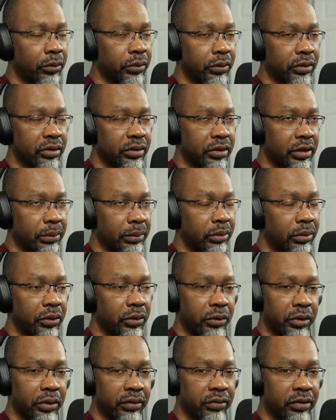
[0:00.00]
upload
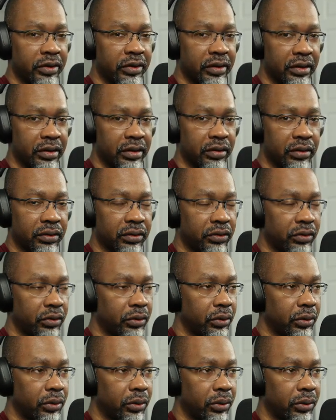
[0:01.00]
everything
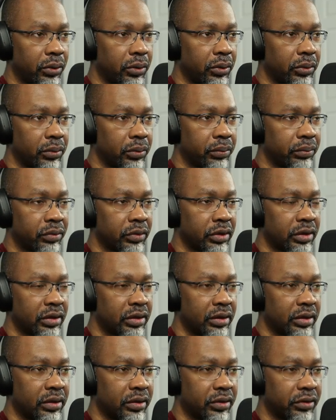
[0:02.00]
to
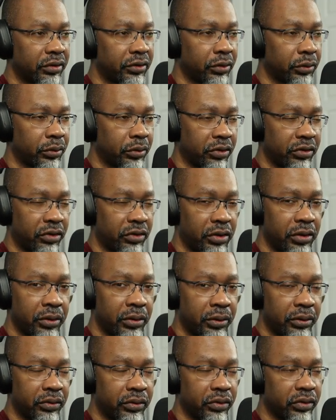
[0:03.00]
certain
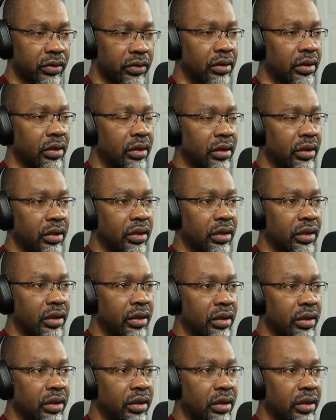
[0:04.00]
tiers.
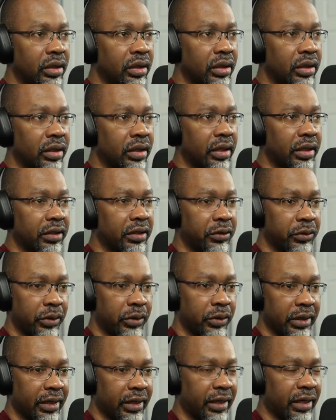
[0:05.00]
I can
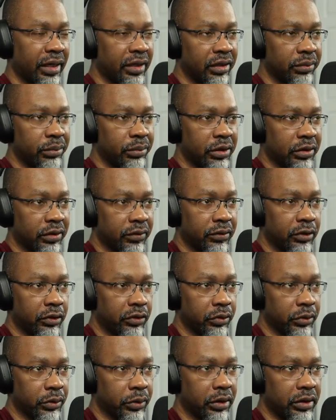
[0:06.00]
only add them
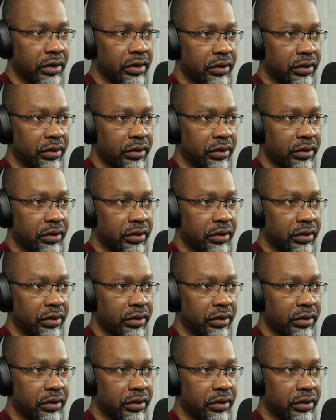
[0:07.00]
individually. And